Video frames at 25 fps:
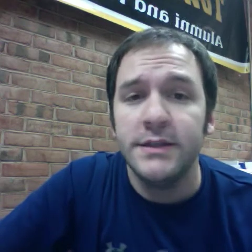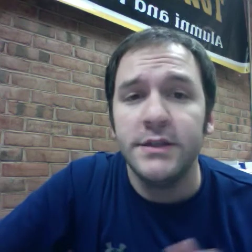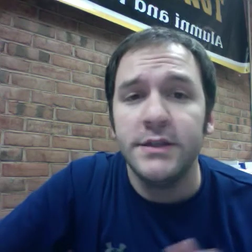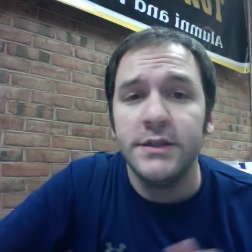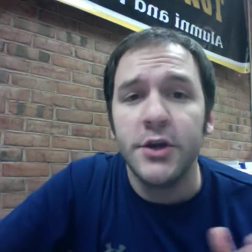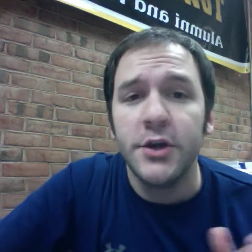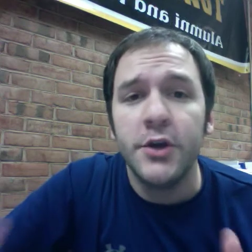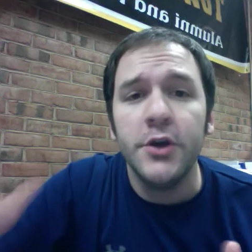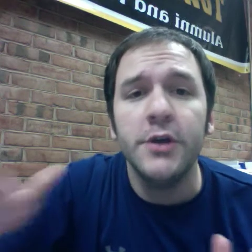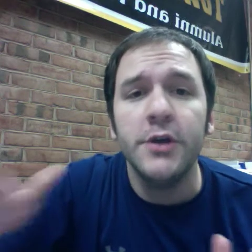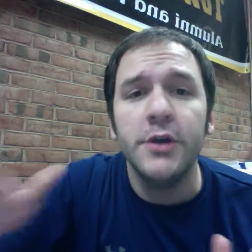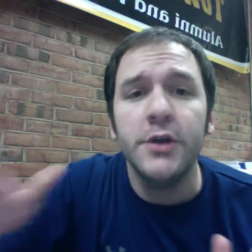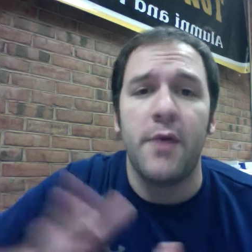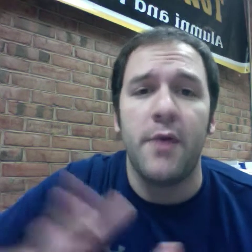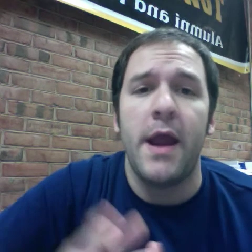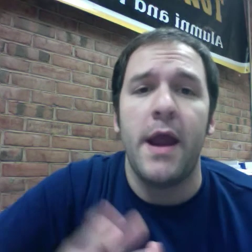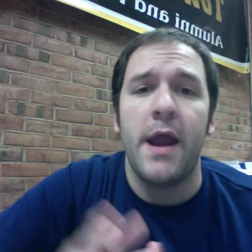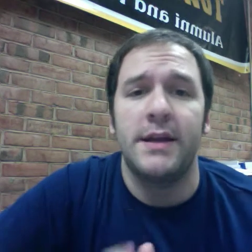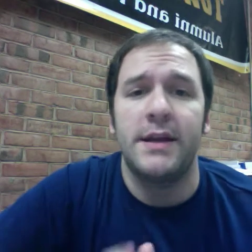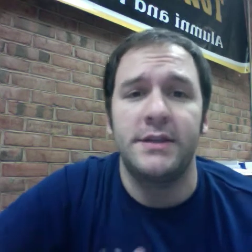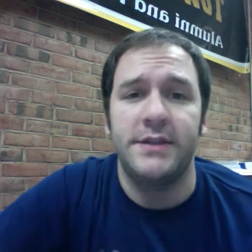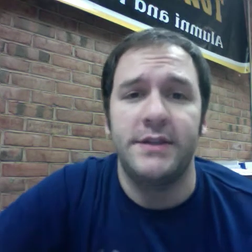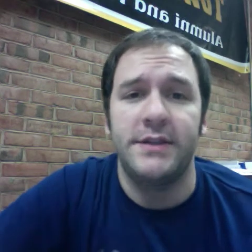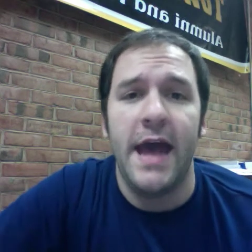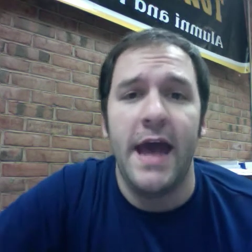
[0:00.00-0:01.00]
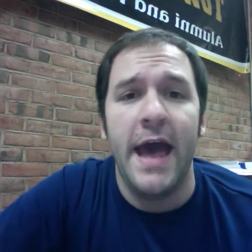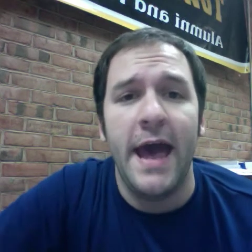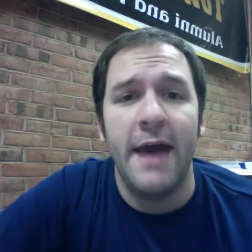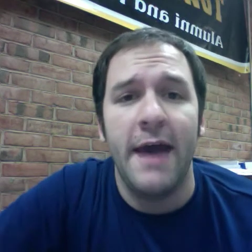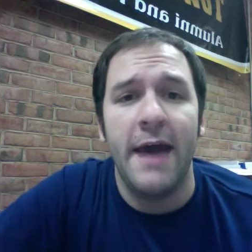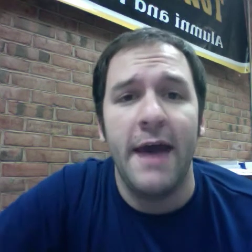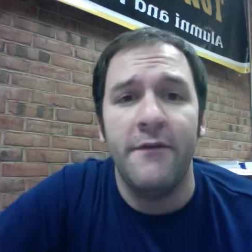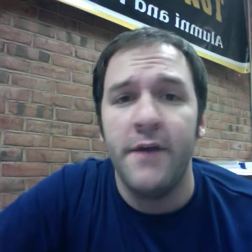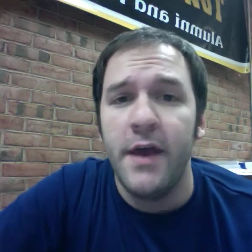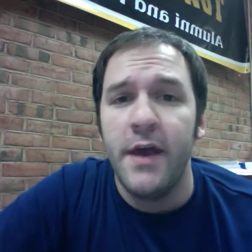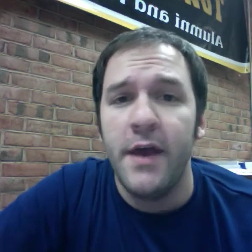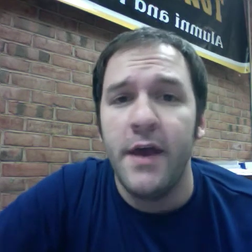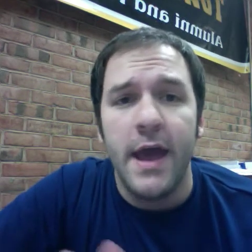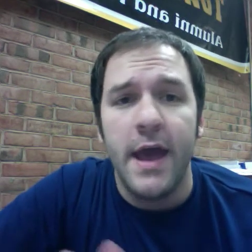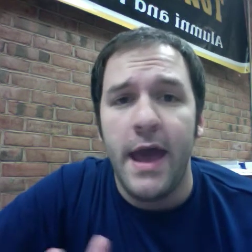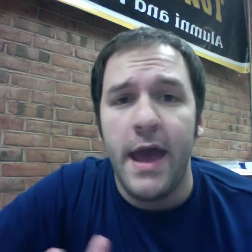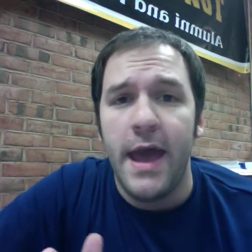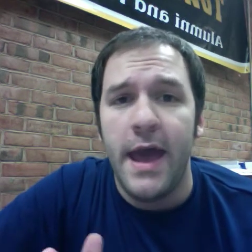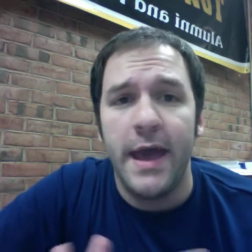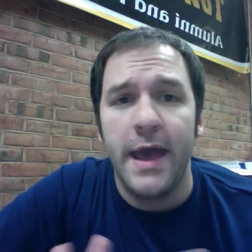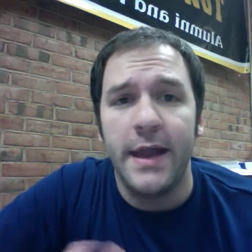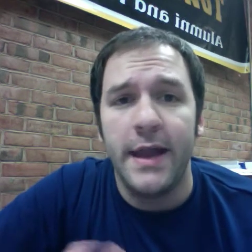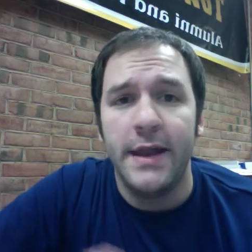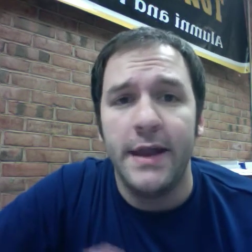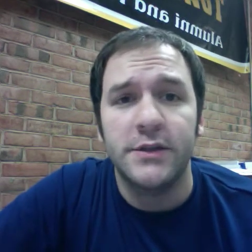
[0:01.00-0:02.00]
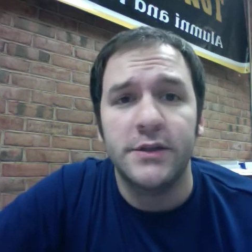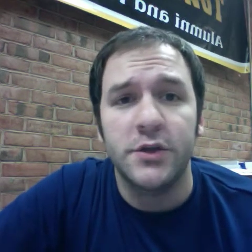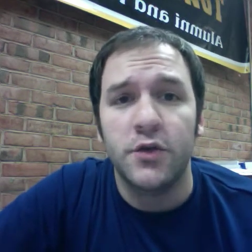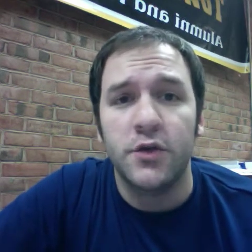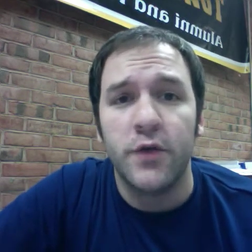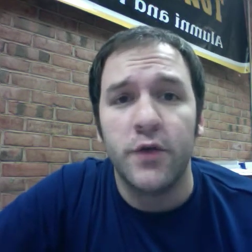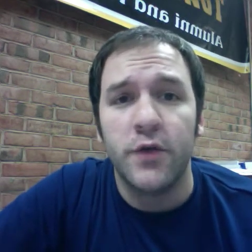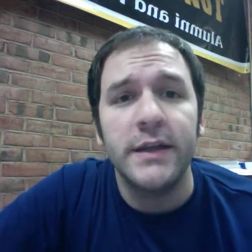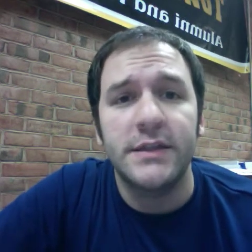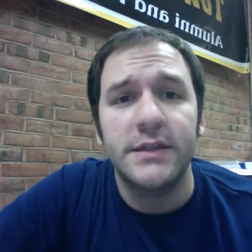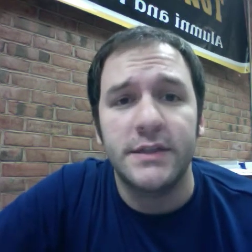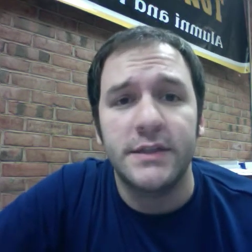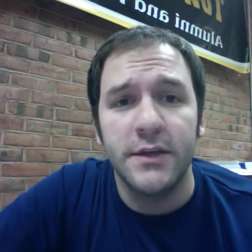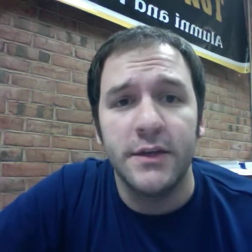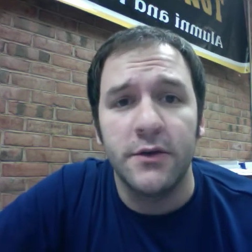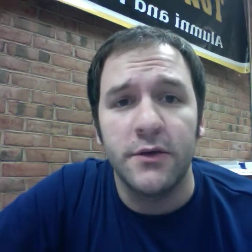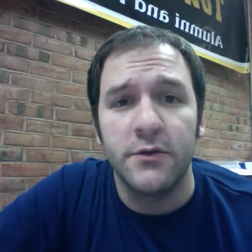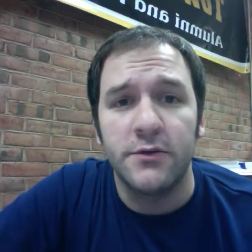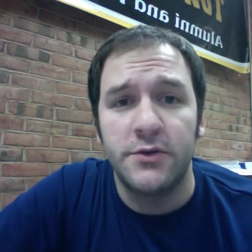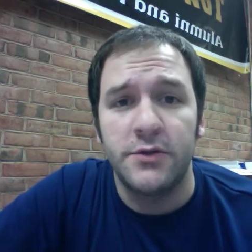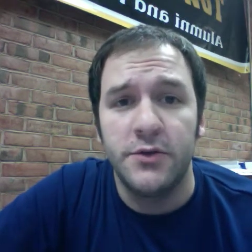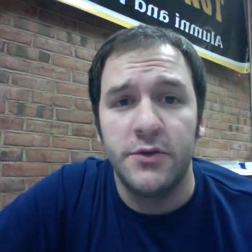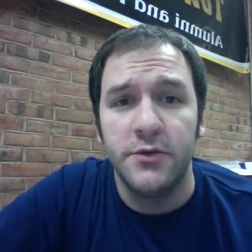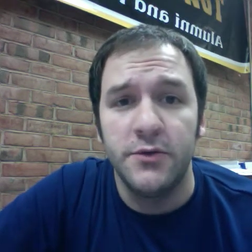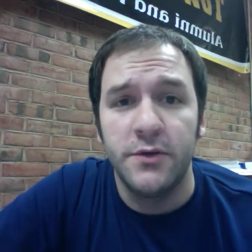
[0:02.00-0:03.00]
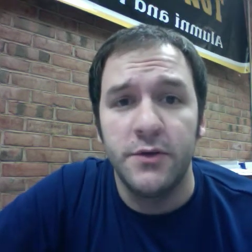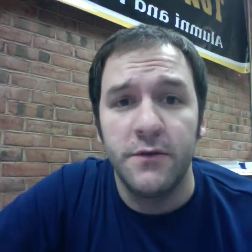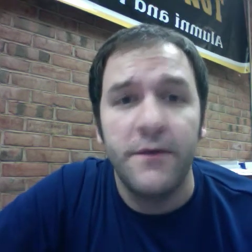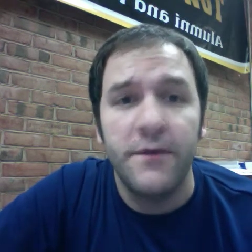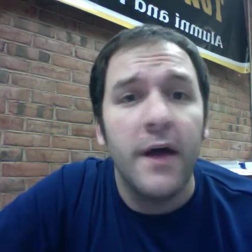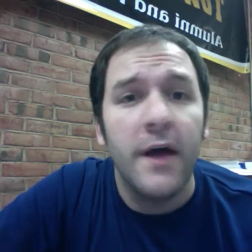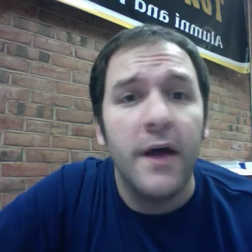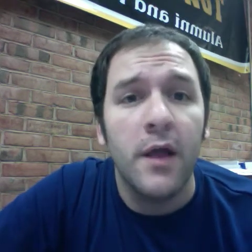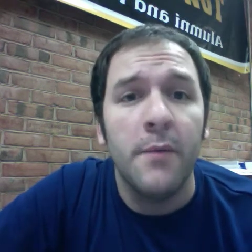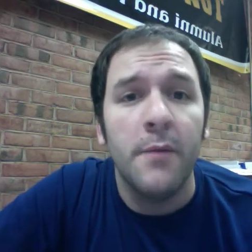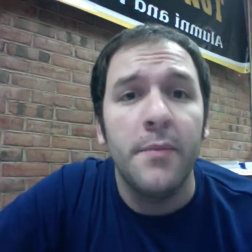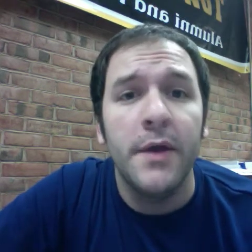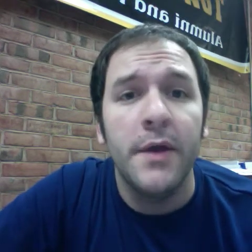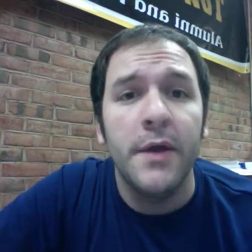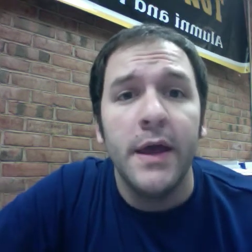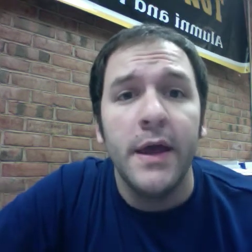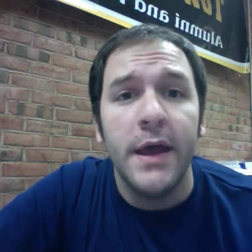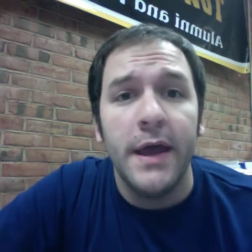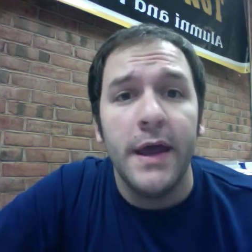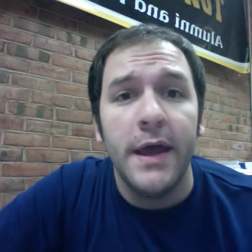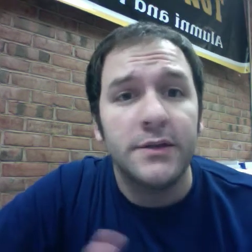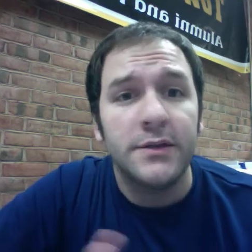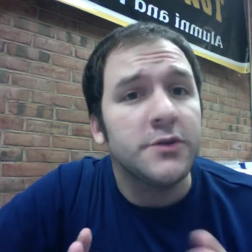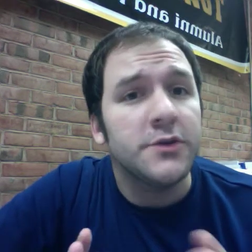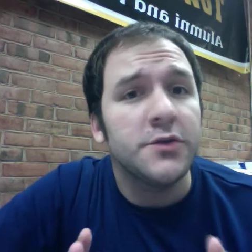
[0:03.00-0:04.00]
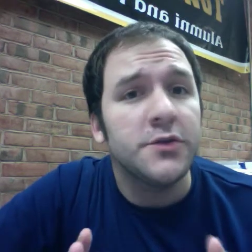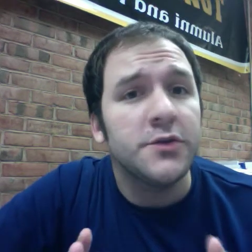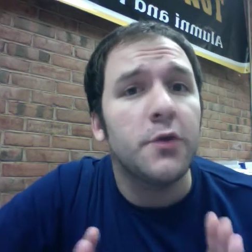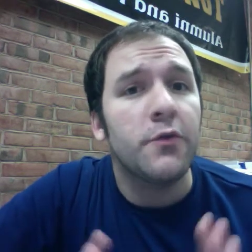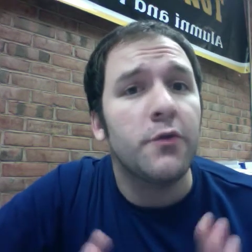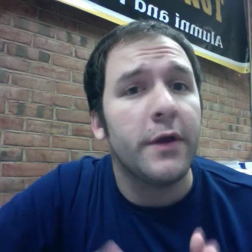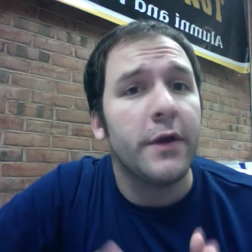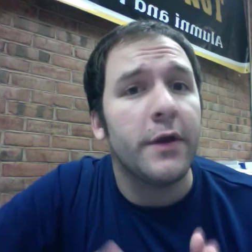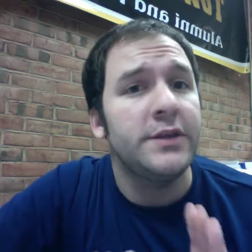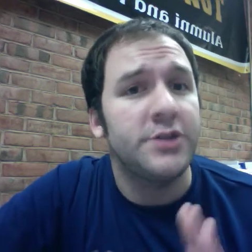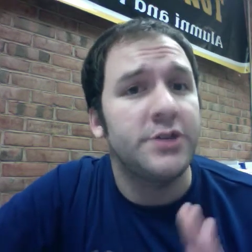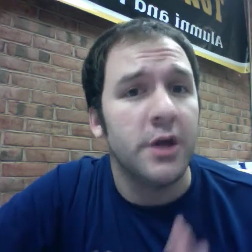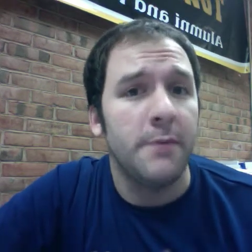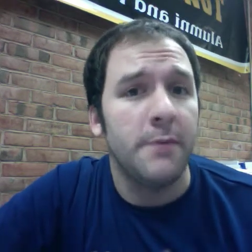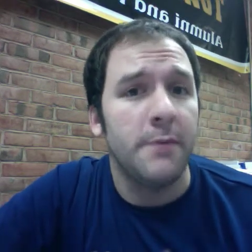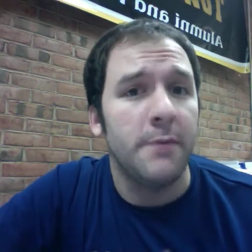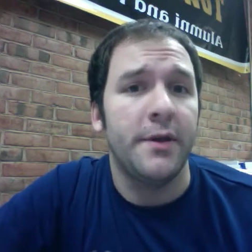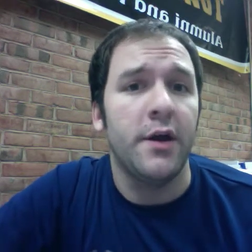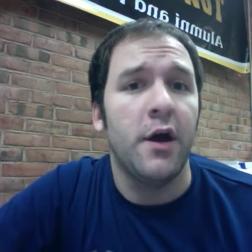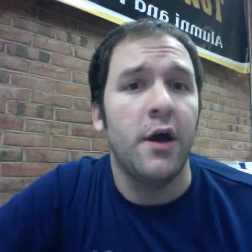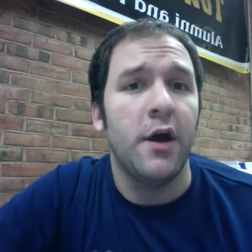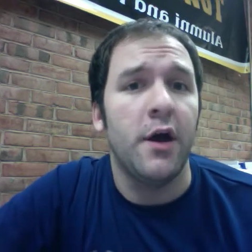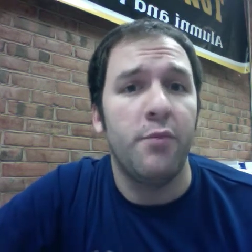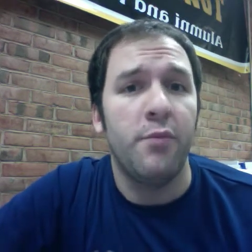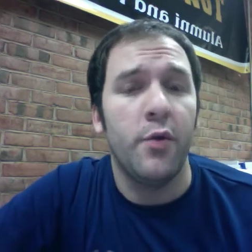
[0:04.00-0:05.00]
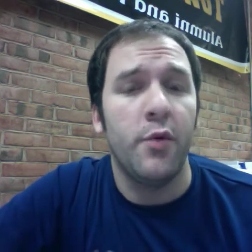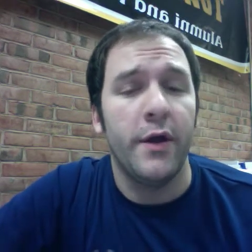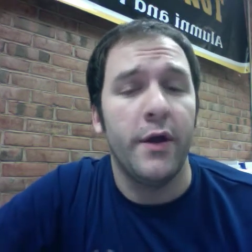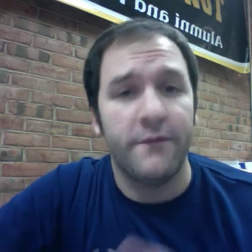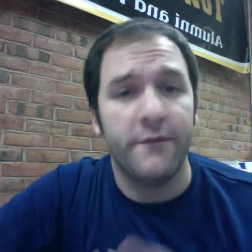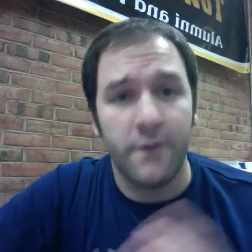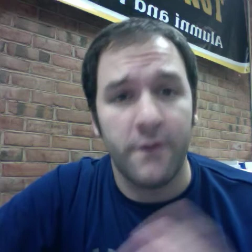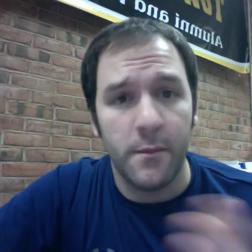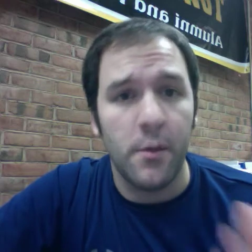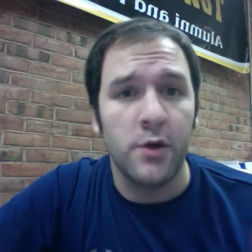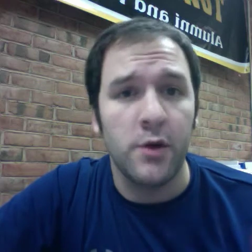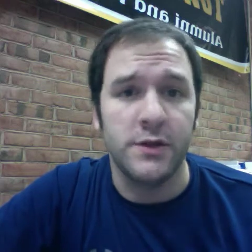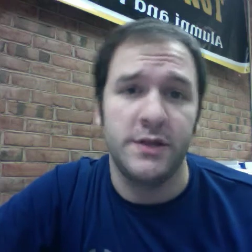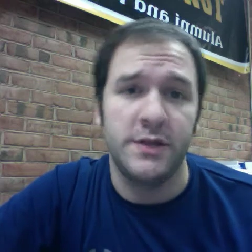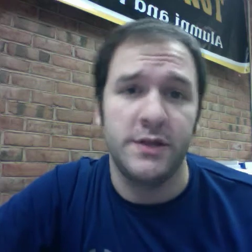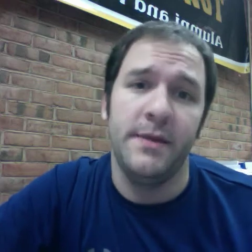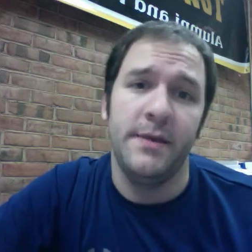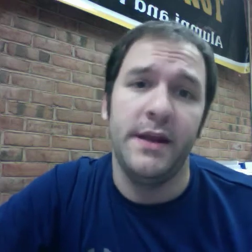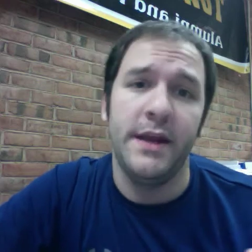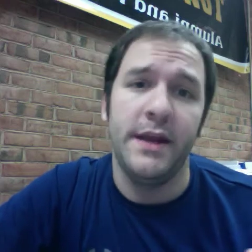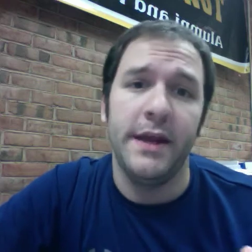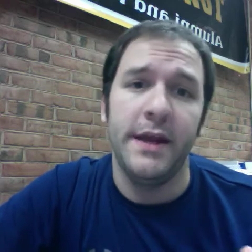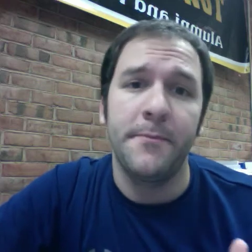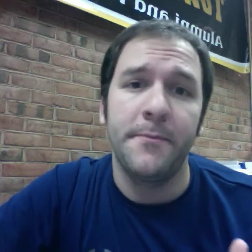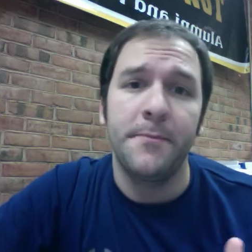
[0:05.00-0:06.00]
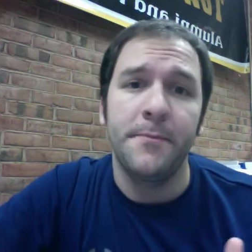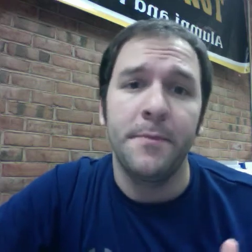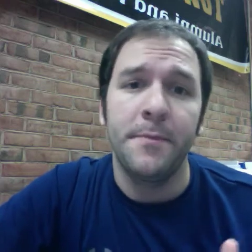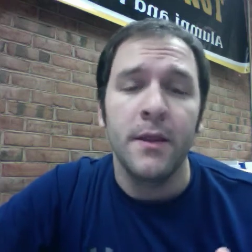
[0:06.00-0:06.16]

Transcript: is a good practice to have, and it's a great skill to develop. It's also a great jumping off point for multimedia.